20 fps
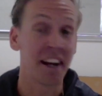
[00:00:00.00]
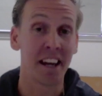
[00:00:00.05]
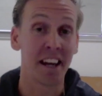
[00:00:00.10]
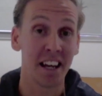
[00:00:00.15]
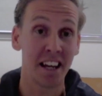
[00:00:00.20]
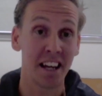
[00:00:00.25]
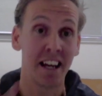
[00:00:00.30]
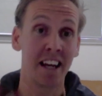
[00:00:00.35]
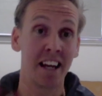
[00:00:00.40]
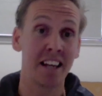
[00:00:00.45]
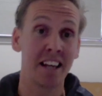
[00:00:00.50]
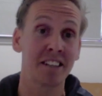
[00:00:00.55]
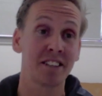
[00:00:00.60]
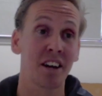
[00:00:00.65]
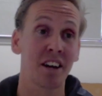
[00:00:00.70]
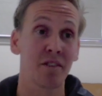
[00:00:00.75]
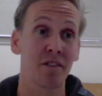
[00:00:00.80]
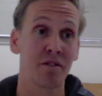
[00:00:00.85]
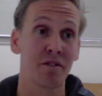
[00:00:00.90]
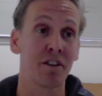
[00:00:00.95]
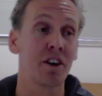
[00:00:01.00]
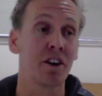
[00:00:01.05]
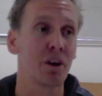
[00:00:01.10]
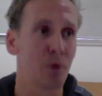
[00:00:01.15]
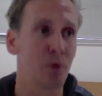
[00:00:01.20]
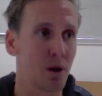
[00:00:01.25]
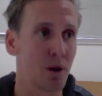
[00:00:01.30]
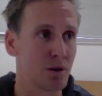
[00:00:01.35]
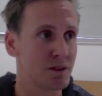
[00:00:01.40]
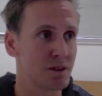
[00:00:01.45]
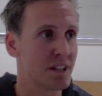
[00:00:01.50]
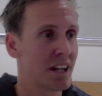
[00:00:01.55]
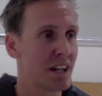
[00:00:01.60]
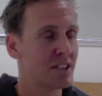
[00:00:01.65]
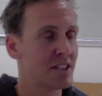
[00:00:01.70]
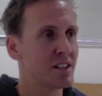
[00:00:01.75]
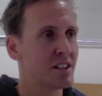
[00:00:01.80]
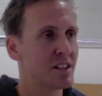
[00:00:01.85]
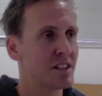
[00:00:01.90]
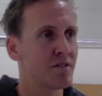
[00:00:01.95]
And he's done very well. Stadge
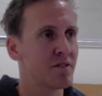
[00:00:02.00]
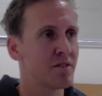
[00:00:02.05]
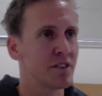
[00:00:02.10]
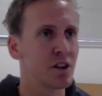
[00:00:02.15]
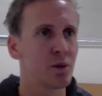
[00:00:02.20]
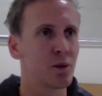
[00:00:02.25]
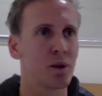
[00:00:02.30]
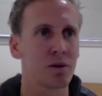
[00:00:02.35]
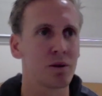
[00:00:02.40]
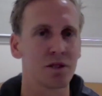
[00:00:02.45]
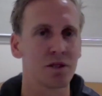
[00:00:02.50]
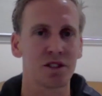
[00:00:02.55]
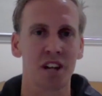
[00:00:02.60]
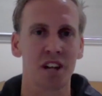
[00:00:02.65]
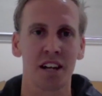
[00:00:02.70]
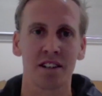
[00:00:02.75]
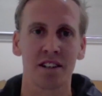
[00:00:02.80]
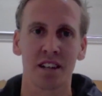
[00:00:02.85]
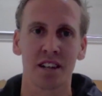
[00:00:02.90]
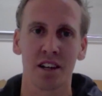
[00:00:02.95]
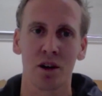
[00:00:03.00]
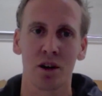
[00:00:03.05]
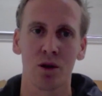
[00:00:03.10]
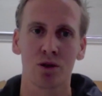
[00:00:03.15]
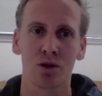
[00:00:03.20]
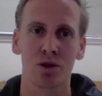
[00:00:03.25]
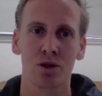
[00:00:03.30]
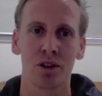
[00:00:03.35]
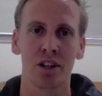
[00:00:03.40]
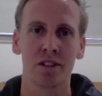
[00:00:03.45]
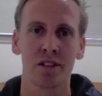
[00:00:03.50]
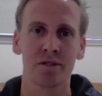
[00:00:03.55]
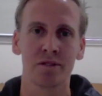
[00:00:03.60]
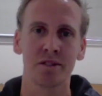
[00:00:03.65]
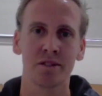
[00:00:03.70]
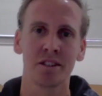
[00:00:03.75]
has done very well to change that culture around.